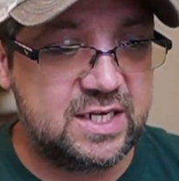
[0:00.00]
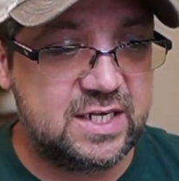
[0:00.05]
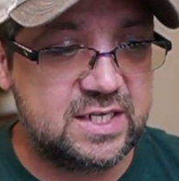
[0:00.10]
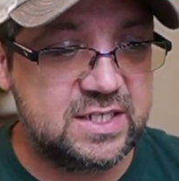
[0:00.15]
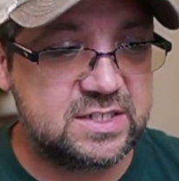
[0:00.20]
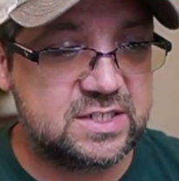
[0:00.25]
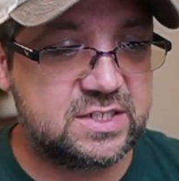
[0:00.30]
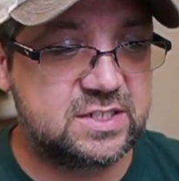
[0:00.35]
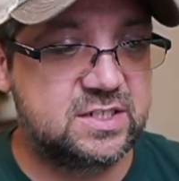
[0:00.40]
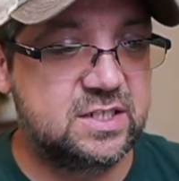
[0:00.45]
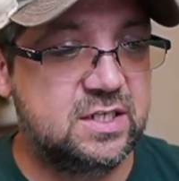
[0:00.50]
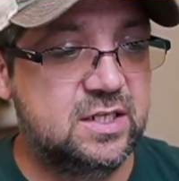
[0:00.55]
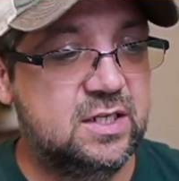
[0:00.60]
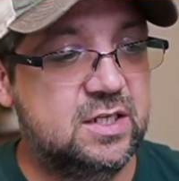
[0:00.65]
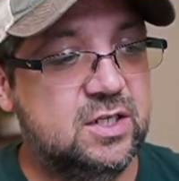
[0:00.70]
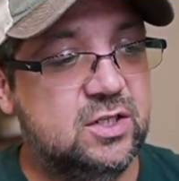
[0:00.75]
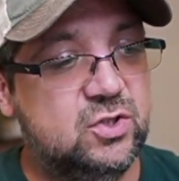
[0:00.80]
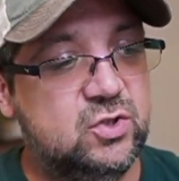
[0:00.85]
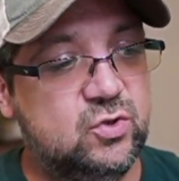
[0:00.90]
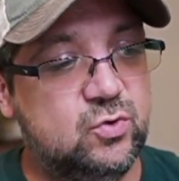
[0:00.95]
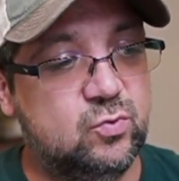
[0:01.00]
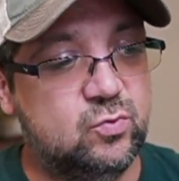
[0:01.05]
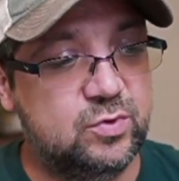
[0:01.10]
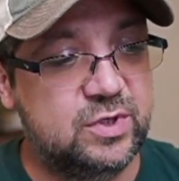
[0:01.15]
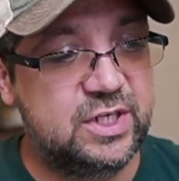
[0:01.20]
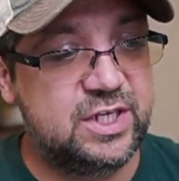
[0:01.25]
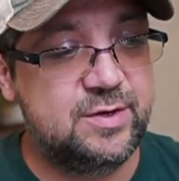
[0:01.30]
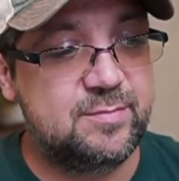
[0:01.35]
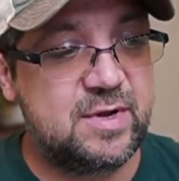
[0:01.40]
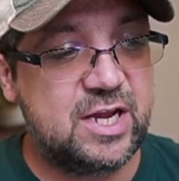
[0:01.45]
is to
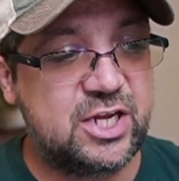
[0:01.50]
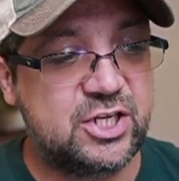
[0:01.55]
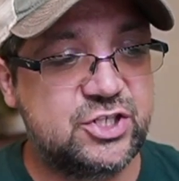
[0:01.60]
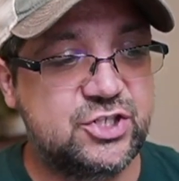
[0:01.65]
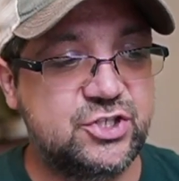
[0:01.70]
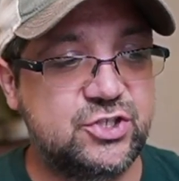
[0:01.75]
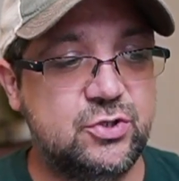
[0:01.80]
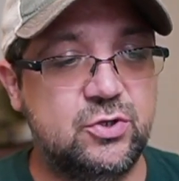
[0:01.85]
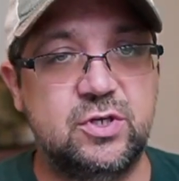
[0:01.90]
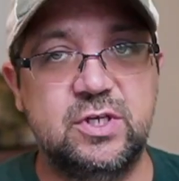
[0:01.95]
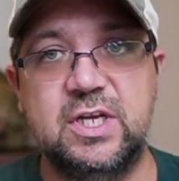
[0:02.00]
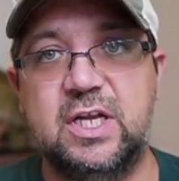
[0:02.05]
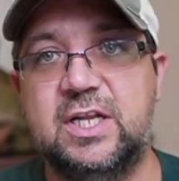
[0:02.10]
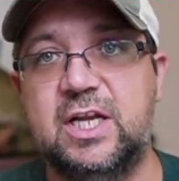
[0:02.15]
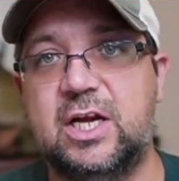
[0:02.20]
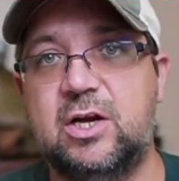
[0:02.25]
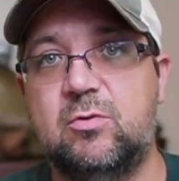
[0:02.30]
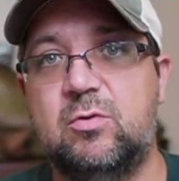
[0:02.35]
really make sure that the